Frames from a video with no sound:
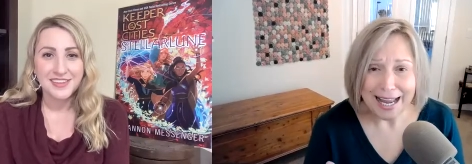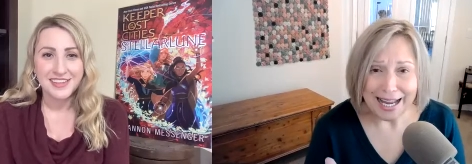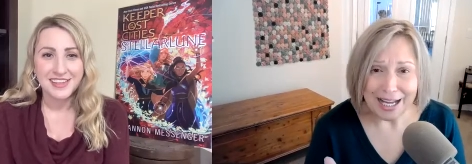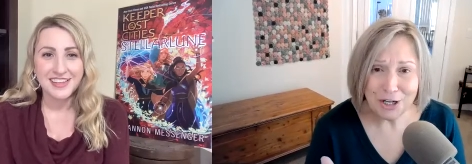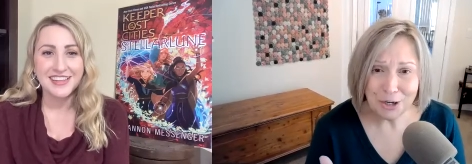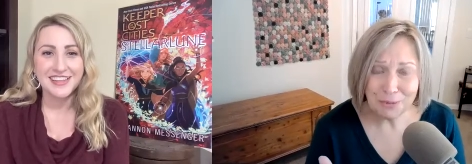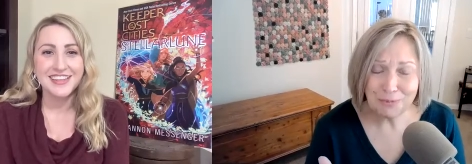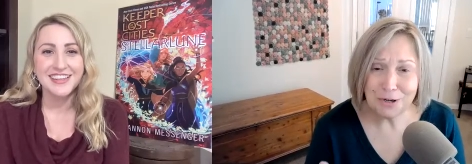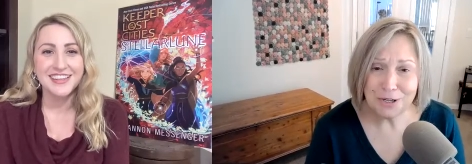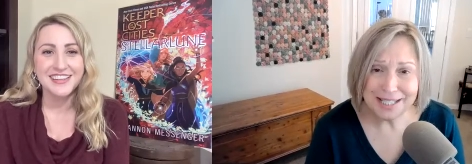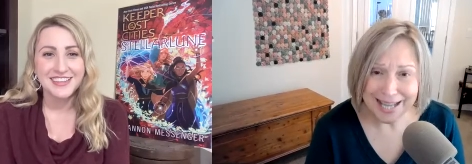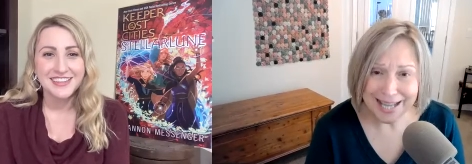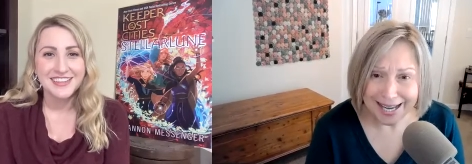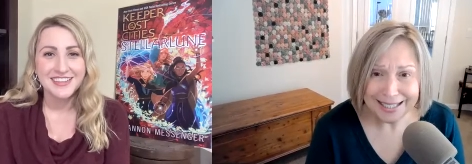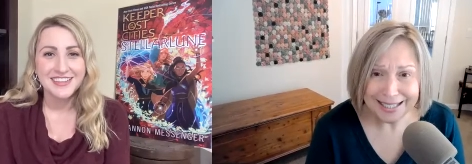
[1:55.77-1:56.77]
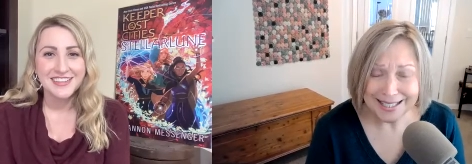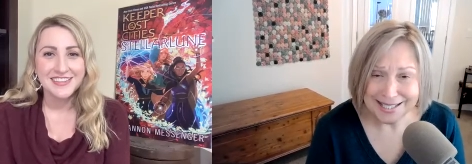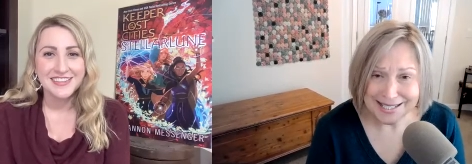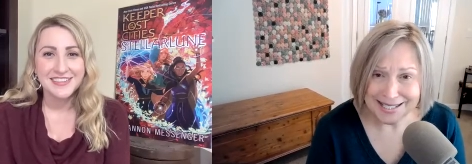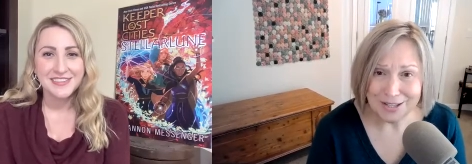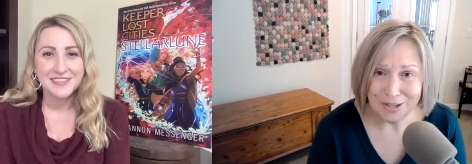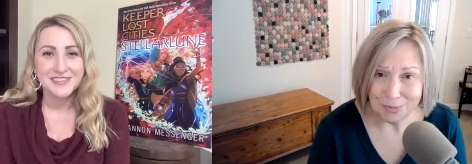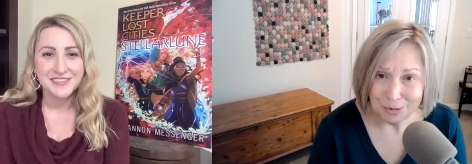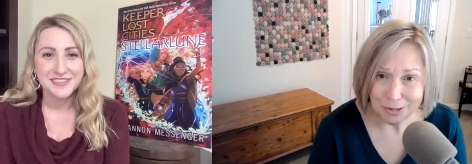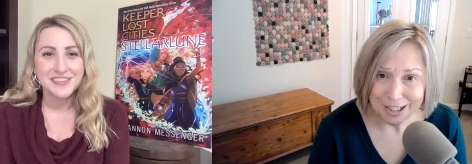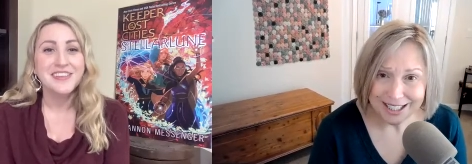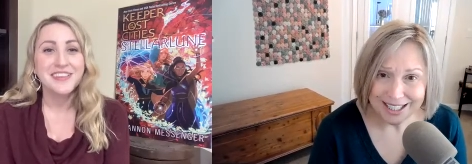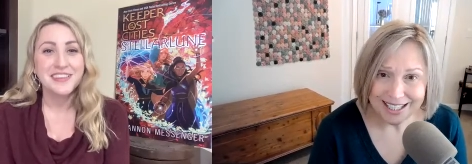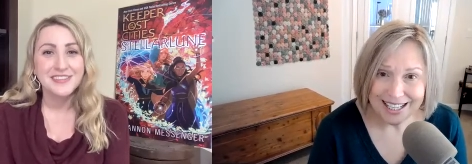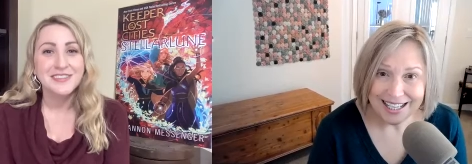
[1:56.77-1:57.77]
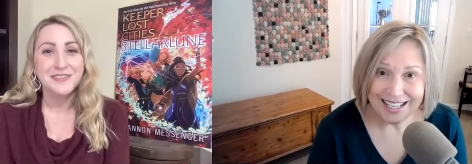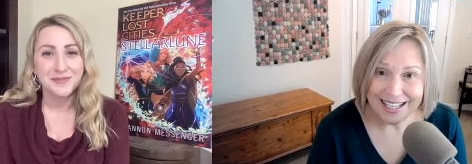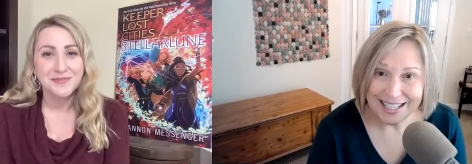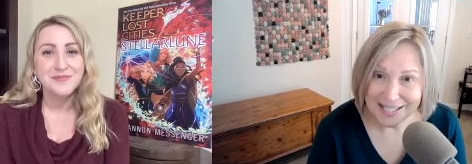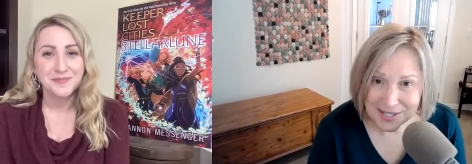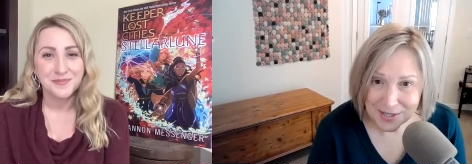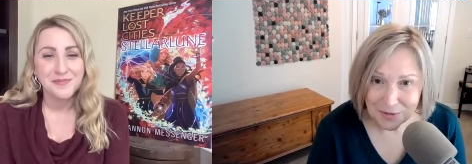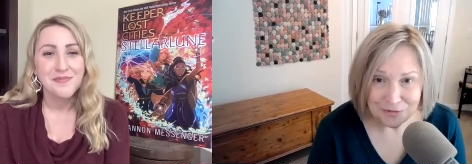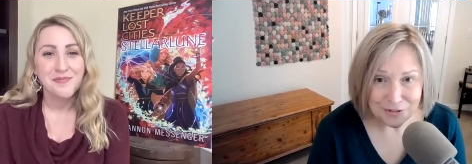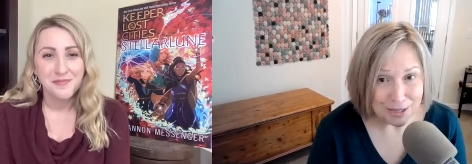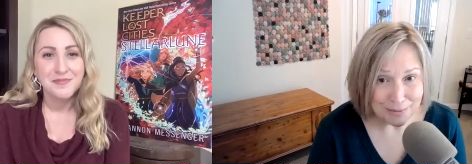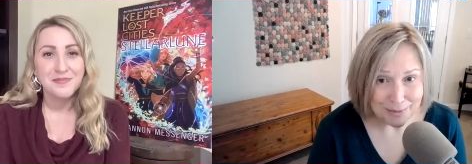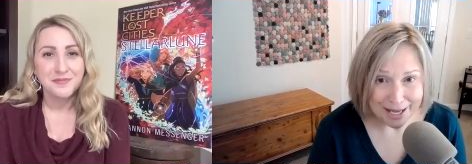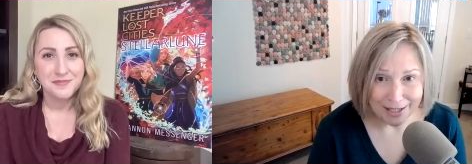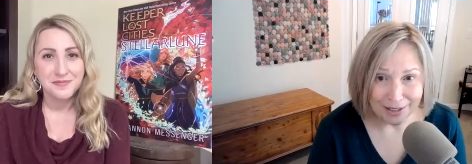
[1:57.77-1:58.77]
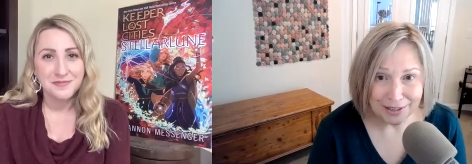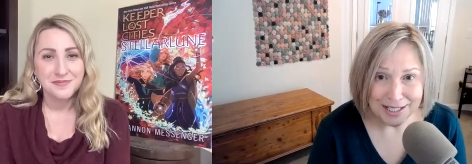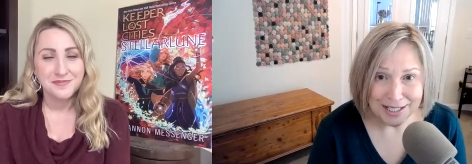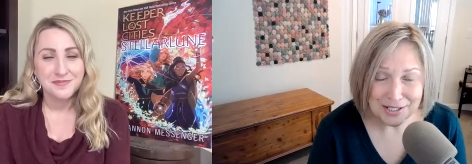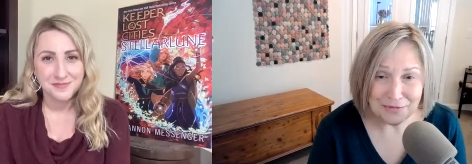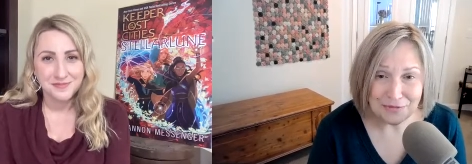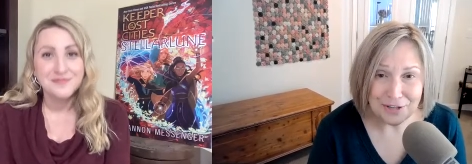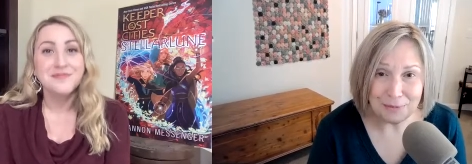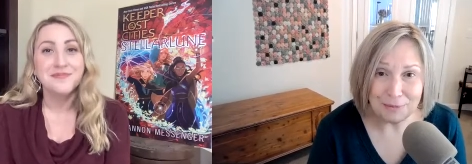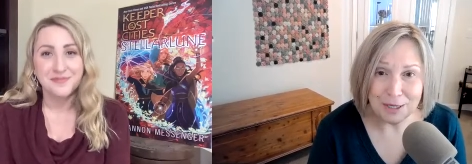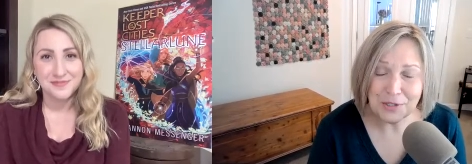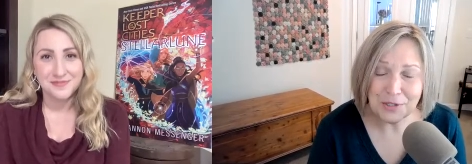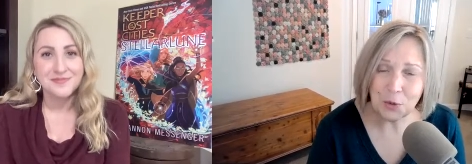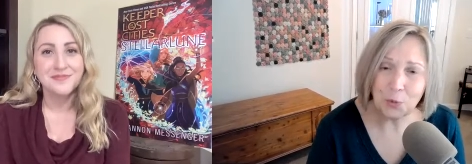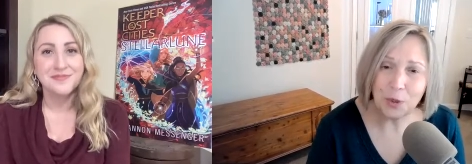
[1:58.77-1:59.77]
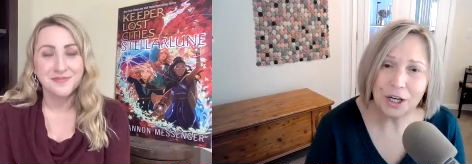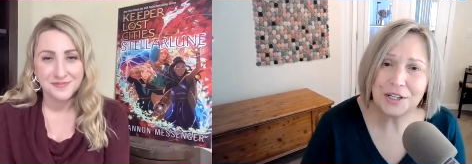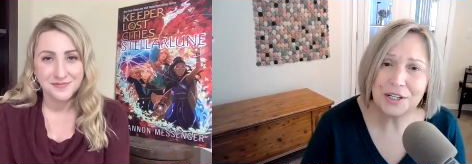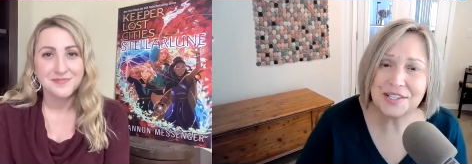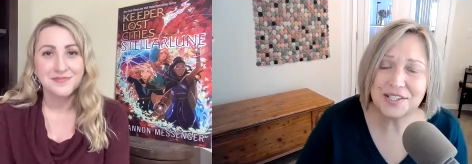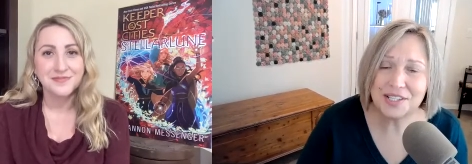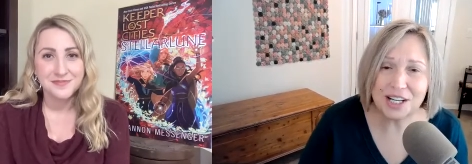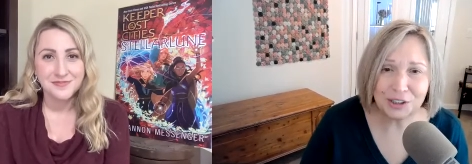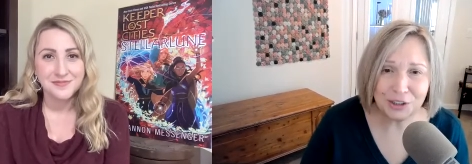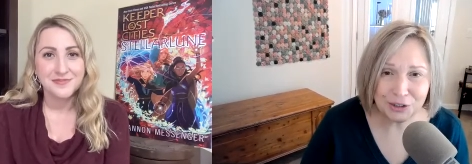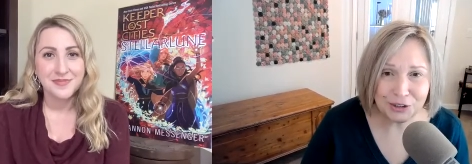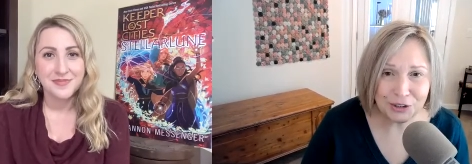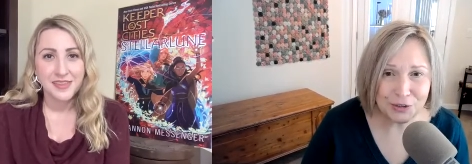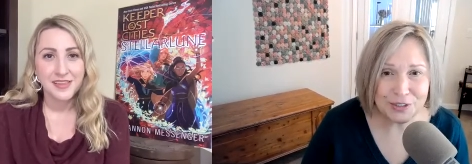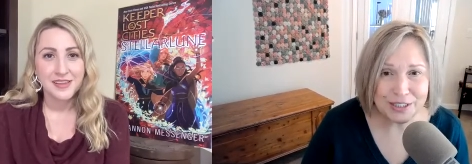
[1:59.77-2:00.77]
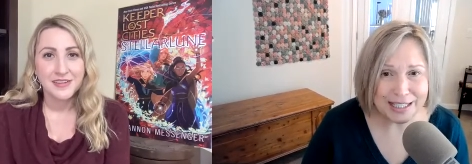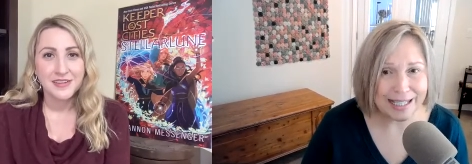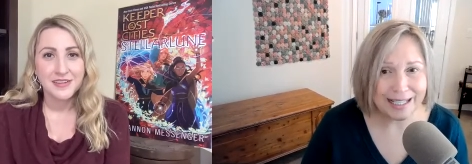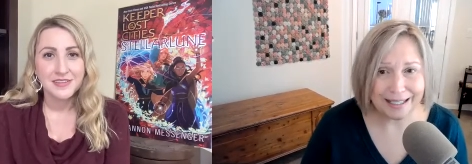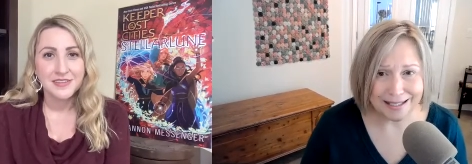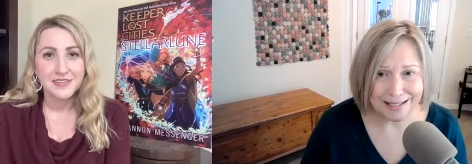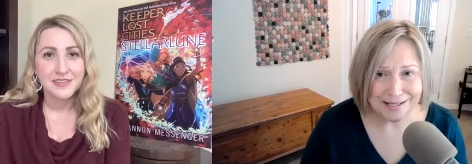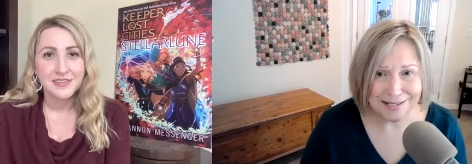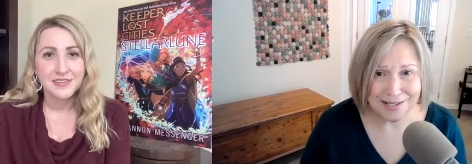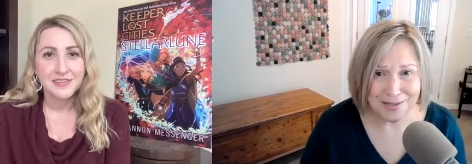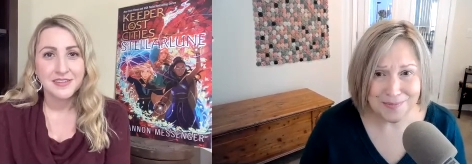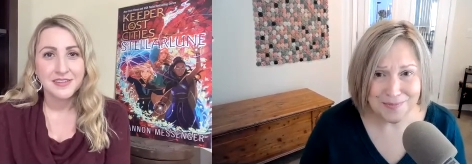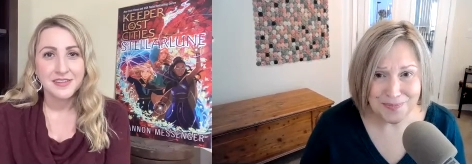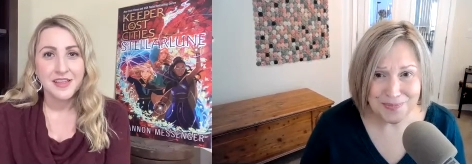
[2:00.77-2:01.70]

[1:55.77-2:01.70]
Speaker 1: And your protagonist in the book is a female. It's a female. So where does Stellarlune take us?